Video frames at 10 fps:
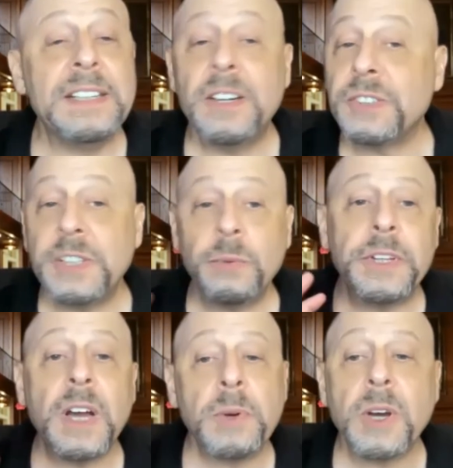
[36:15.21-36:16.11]
You know, sit with a
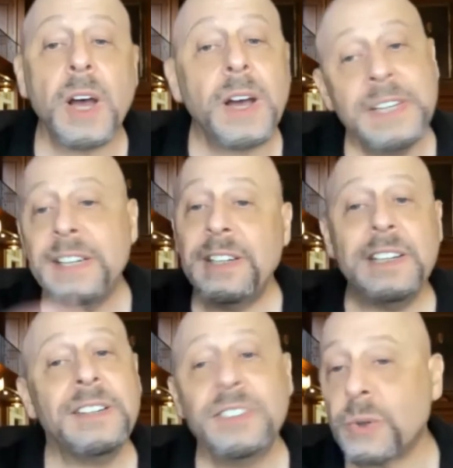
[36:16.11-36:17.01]
cup of
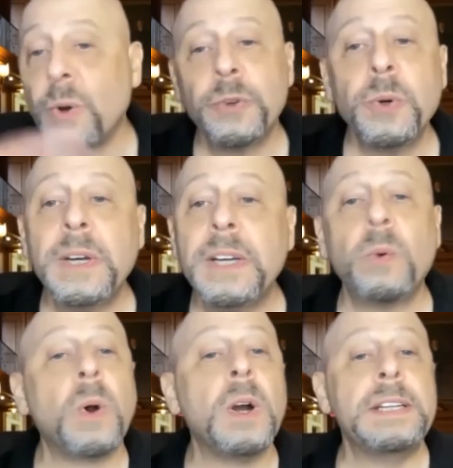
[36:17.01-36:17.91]
coffee, scroll through it,
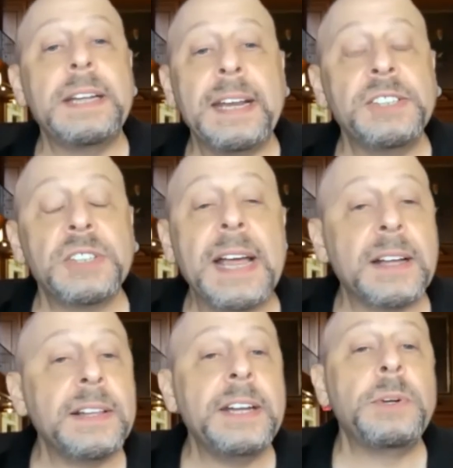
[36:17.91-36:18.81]
award the occasional
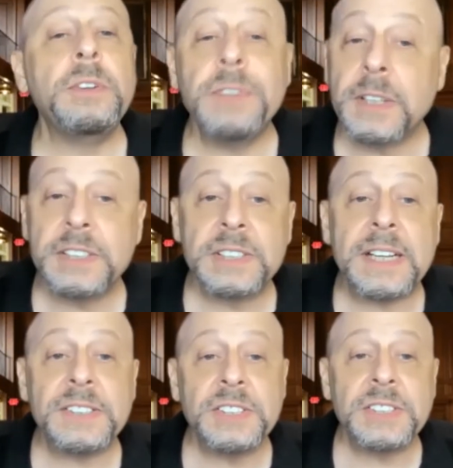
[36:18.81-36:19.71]
accolade when you feel it's
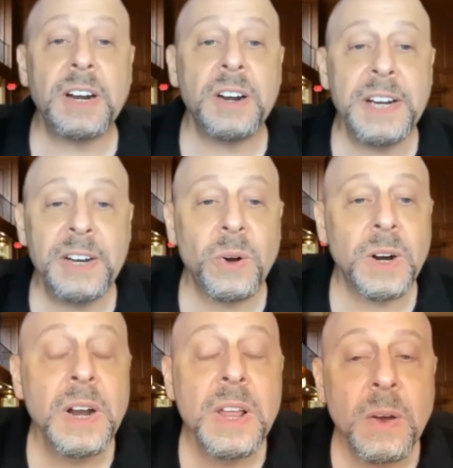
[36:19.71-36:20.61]
necessary
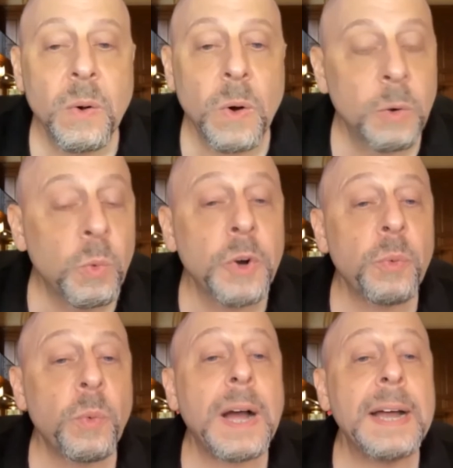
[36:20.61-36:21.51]
or
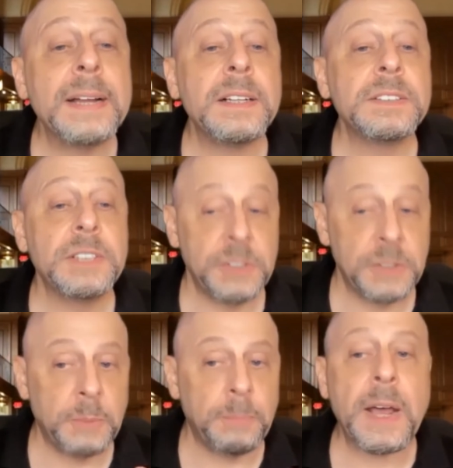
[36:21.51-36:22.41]
worthwhile
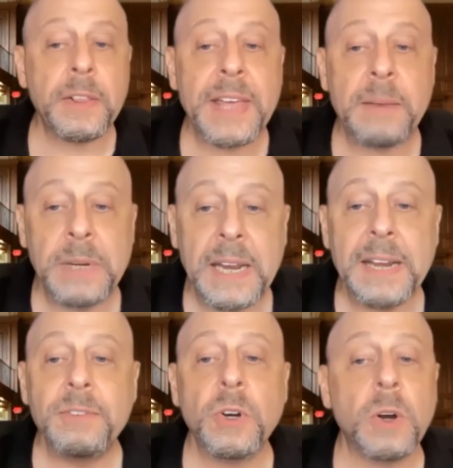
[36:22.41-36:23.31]
to model that
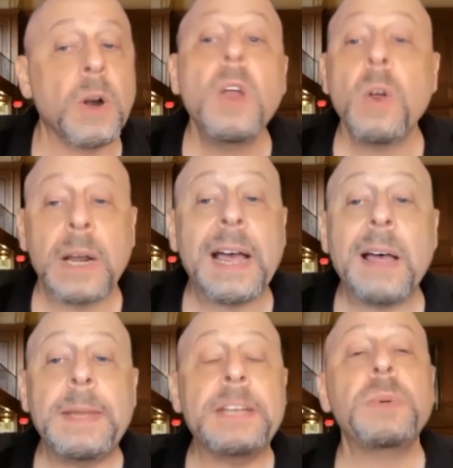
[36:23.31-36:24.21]
behavior, or
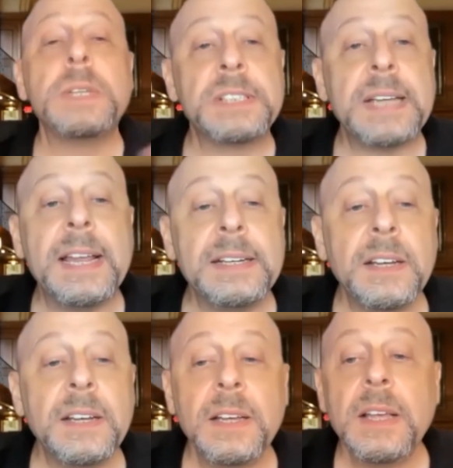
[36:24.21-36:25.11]
comment to extend
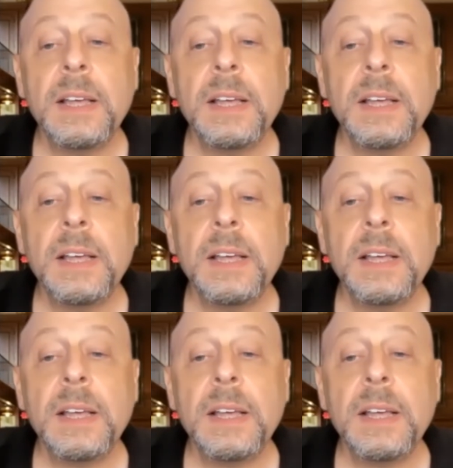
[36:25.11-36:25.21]
a